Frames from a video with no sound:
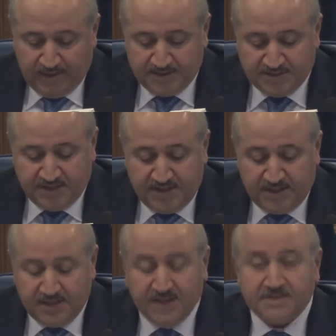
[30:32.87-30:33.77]
it's
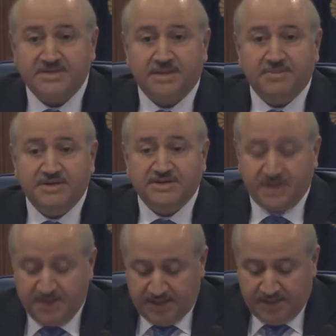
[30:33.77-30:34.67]
clear that
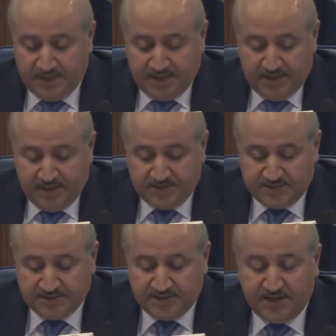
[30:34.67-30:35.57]
establishing
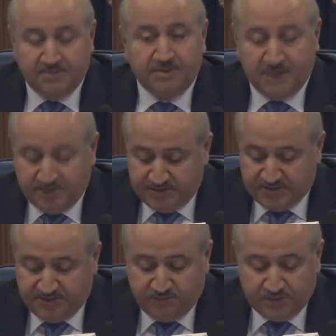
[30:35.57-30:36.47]
sustainable
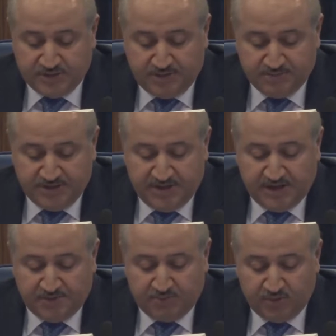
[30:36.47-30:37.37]
patterns of consumption
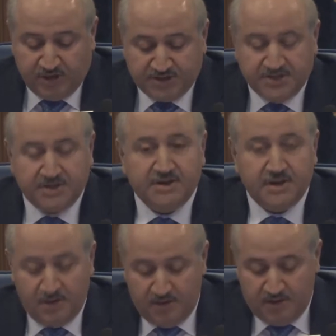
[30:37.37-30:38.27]
and production
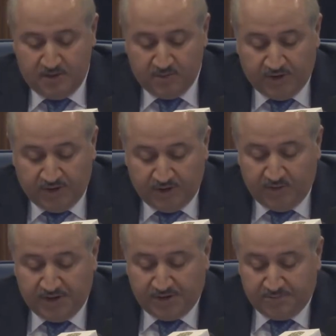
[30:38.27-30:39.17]
will
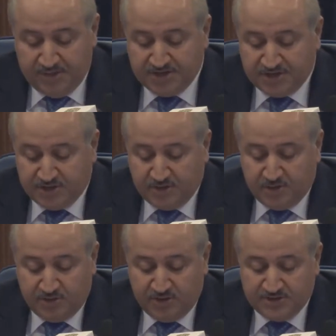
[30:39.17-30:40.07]
require major
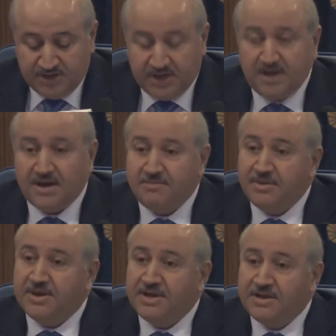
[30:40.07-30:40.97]
technological
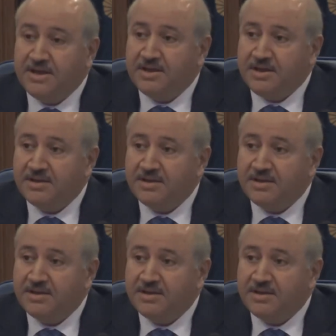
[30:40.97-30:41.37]
upgrading